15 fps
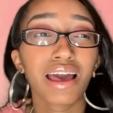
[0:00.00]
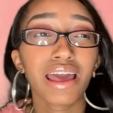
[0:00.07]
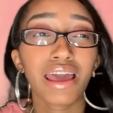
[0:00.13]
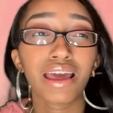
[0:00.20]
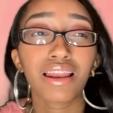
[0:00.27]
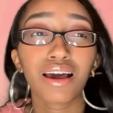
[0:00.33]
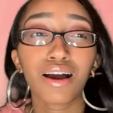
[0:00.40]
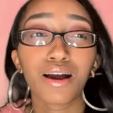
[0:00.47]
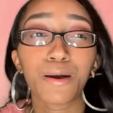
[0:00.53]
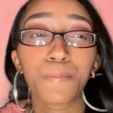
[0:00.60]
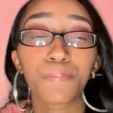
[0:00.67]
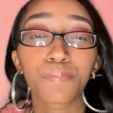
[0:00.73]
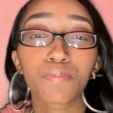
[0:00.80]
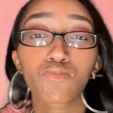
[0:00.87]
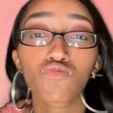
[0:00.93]
and
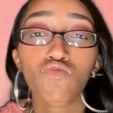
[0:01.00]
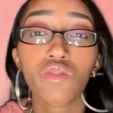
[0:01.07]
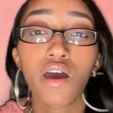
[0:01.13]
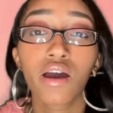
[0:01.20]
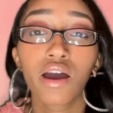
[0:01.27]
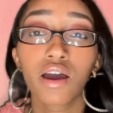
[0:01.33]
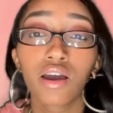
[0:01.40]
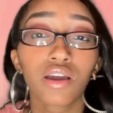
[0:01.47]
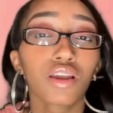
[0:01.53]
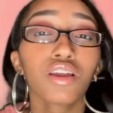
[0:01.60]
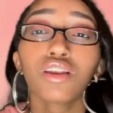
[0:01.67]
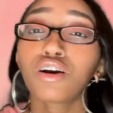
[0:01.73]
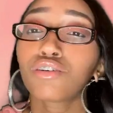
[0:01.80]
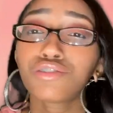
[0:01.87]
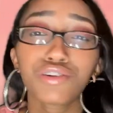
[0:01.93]
um, you
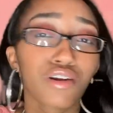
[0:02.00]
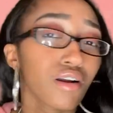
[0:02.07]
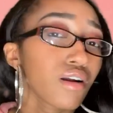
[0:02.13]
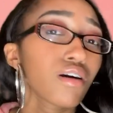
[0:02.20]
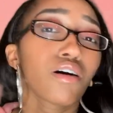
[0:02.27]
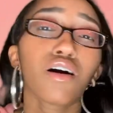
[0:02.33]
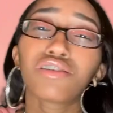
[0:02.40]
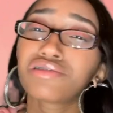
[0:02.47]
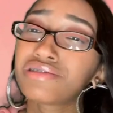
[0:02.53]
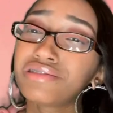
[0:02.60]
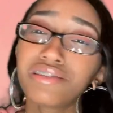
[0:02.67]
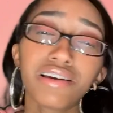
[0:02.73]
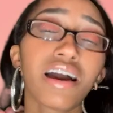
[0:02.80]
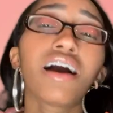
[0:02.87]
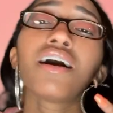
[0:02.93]
know, your girl,
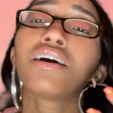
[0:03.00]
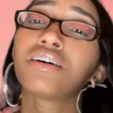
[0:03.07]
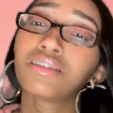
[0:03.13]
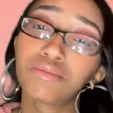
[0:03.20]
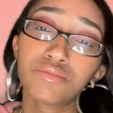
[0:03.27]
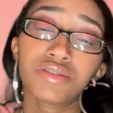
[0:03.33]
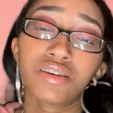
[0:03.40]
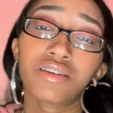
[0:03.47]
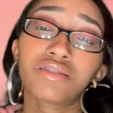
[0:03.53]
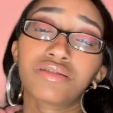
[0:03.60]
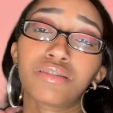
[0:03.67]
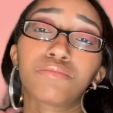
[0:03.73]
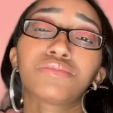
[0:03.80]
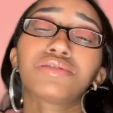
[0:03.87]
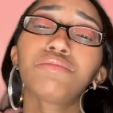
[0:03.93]
she, let me tell you
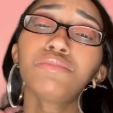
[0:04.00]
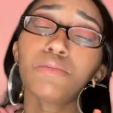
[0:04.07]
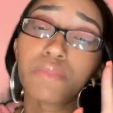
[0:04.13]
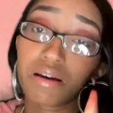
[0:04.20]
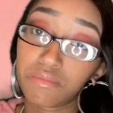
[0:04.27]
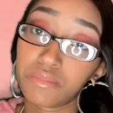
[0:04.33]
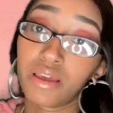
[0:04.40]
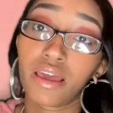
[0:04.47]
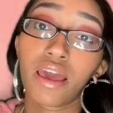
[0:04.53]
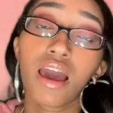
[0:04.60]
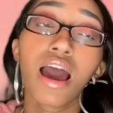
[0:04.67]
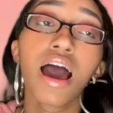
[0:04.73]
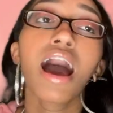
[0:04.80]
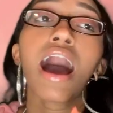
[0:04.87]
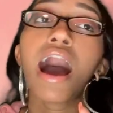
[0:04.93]
something, something about me.
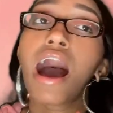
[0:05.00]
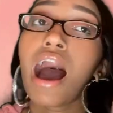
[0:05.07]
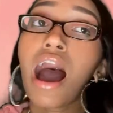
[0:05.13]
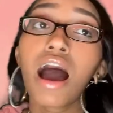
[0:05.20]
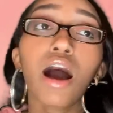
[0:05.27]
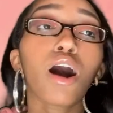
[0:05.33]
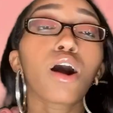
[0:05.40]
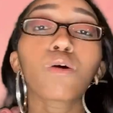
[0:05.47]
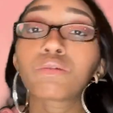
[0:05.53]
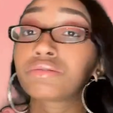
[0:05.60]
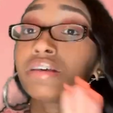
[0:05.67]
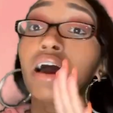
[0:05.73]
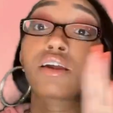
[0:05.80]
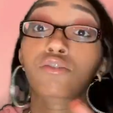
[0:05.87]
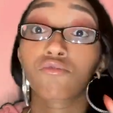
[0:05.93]
I always
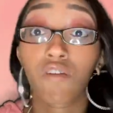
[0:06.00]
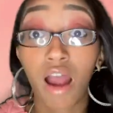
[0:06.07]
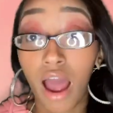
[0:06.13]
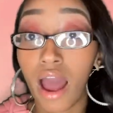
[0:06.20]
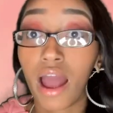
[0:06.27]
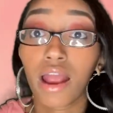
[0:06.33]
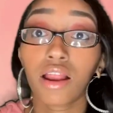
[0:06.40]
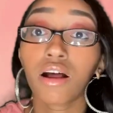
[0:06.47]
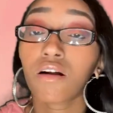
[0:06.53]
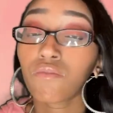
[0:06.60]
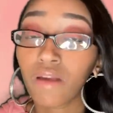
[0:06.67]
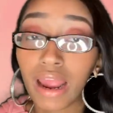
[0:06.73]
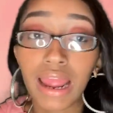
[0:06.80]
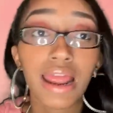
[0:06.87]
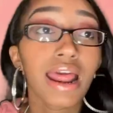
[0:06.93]
had a ride, all
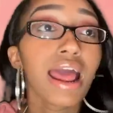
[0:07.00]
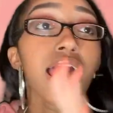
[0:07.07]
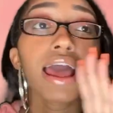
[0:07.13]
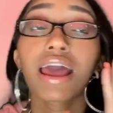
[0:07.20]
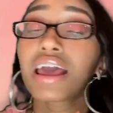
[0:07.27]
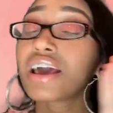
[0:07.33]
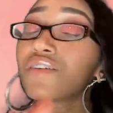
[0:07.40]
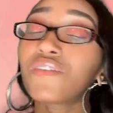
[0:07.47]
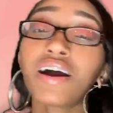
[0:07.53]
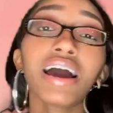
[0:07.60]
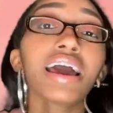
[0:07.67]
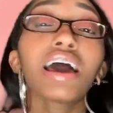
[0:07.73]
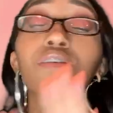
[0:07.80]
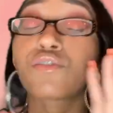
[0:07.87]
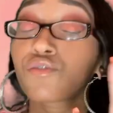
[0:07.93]
right? If I
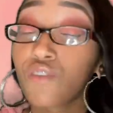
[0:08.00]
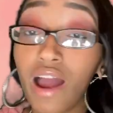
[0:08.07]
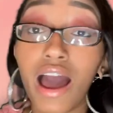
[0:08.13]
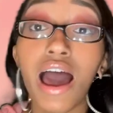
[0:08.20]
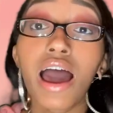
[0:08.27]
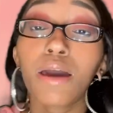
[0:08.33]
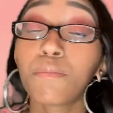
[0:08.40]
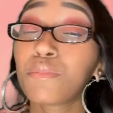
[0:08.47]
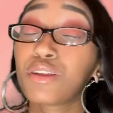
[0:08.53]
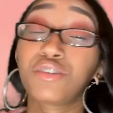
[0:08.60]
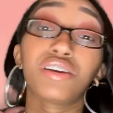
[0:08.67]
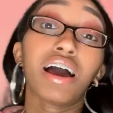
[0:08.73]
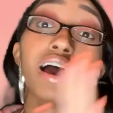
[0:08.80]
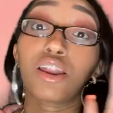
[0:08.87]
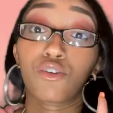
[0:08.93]
didn't have a ride, bitch,
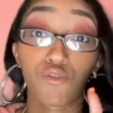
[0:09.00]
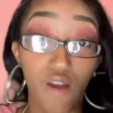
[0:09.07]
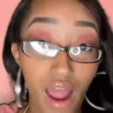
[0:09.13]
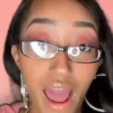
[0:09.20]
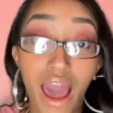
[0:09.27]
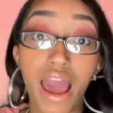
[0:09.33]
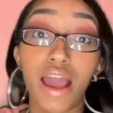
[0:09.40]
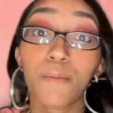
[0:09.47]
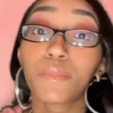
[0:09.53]
I had a ride